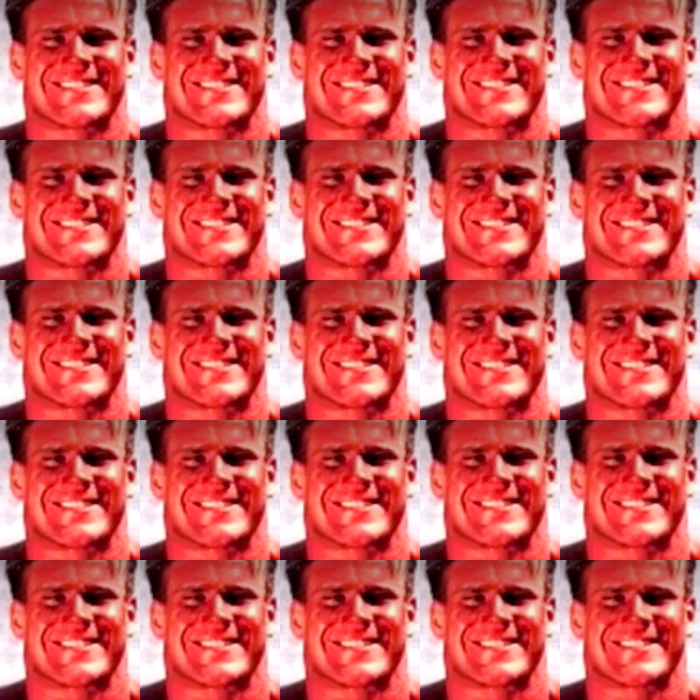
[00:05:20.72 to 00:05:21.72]

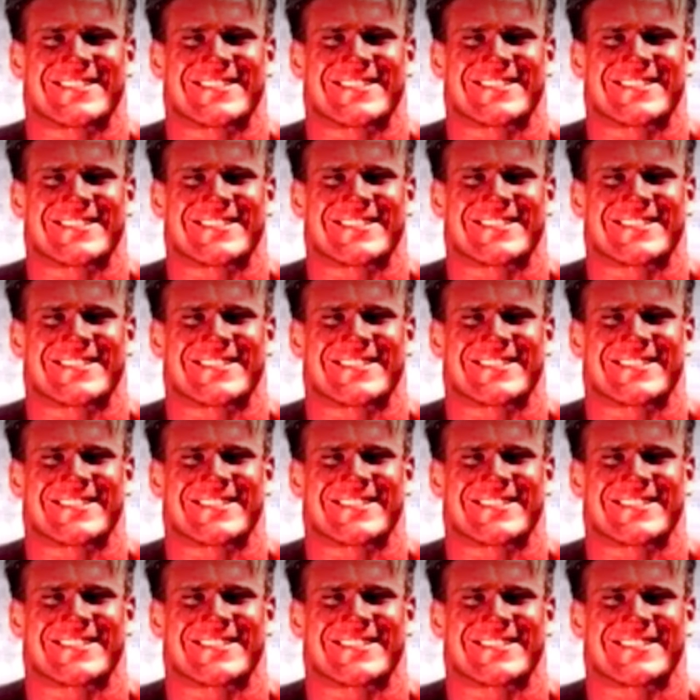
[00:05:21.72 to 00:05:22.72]

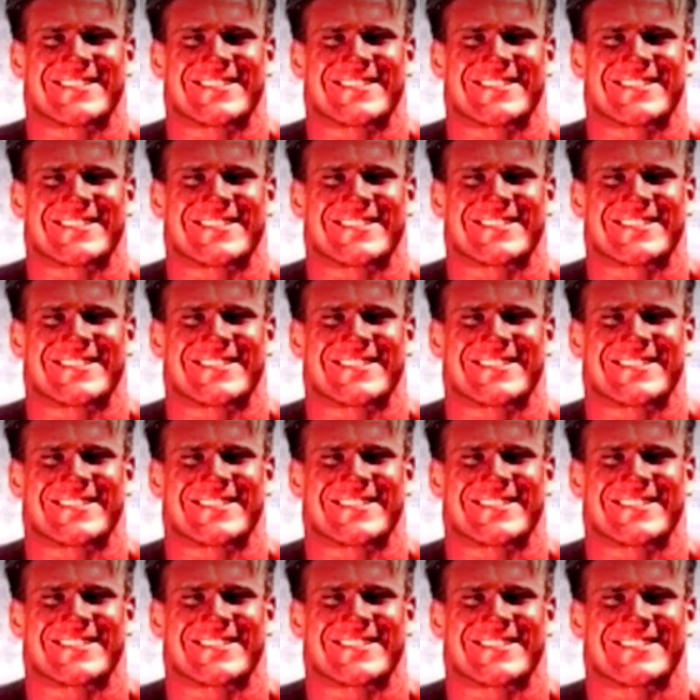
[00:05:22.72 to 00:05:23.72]

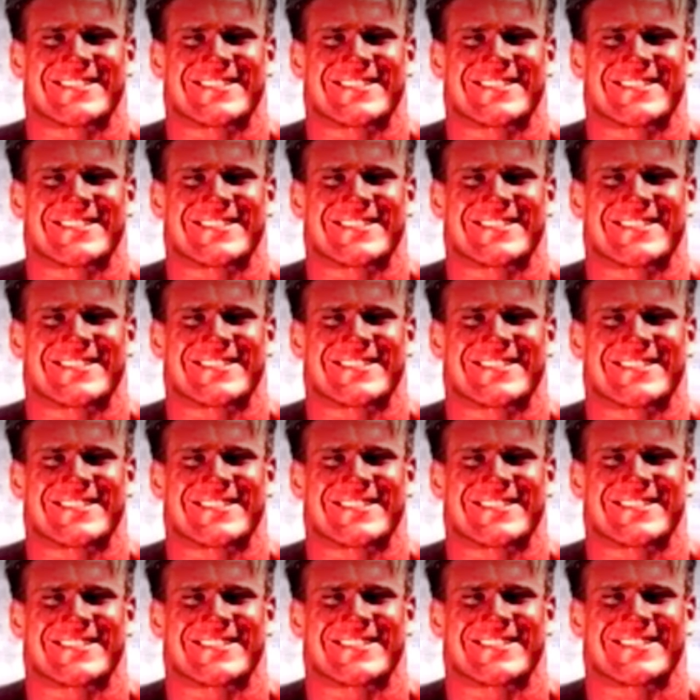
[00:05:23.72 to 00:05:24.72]

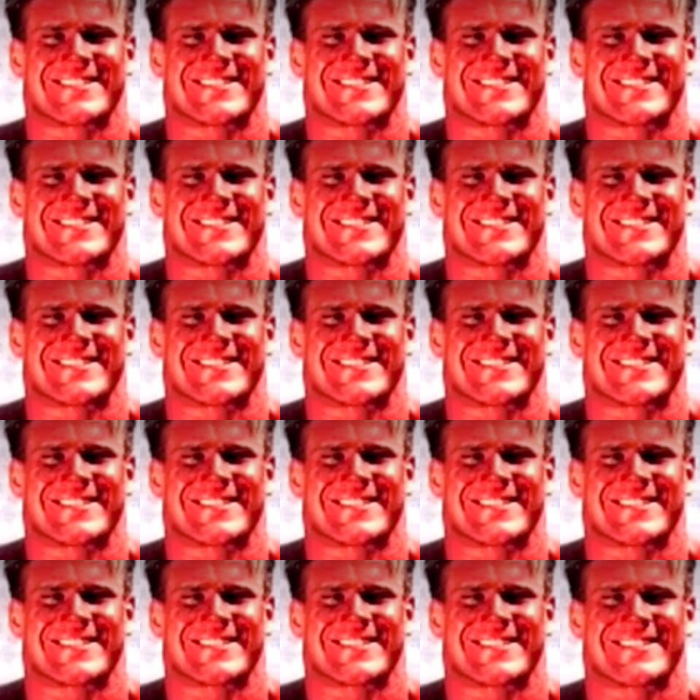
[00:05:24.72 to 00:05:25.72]

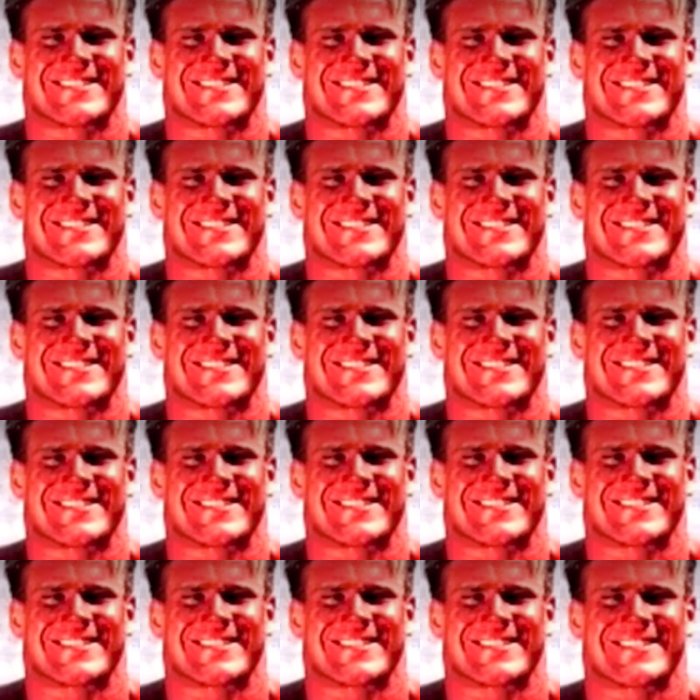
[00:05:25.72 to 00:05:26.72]

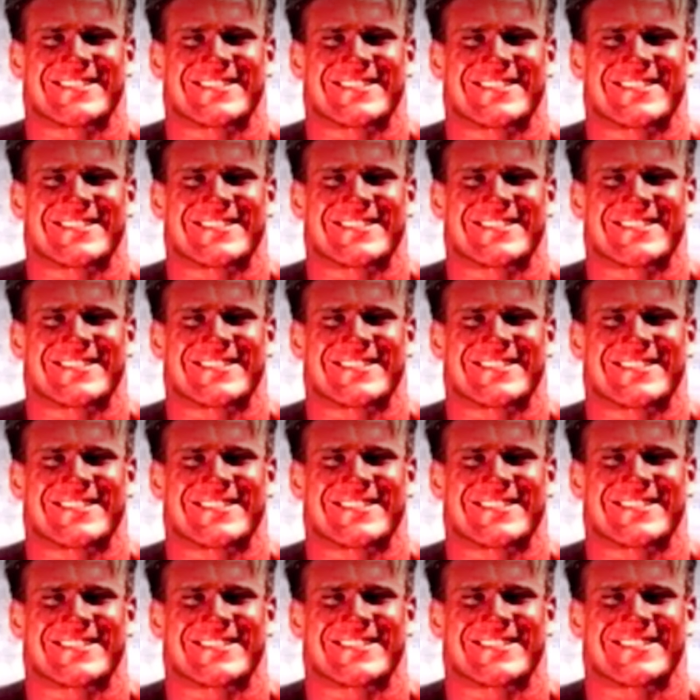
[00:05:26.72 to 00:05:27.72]

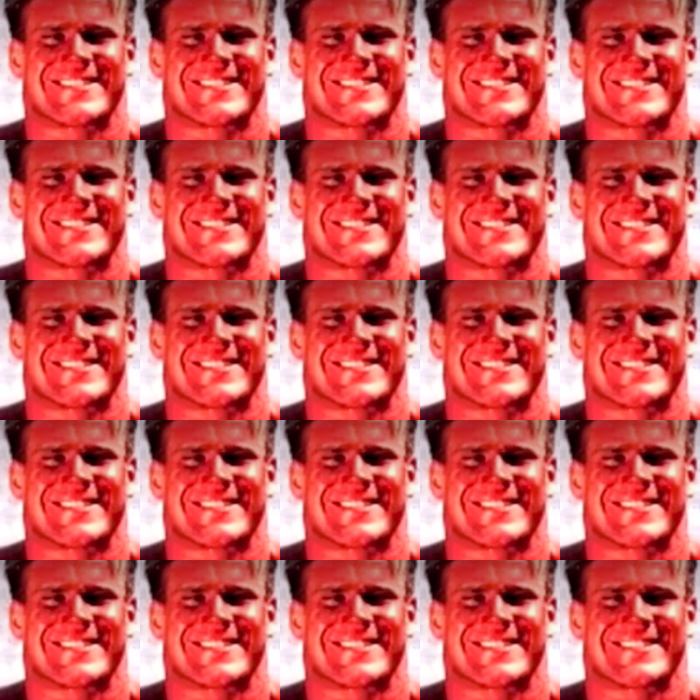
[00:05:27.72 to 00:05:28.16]
(silent)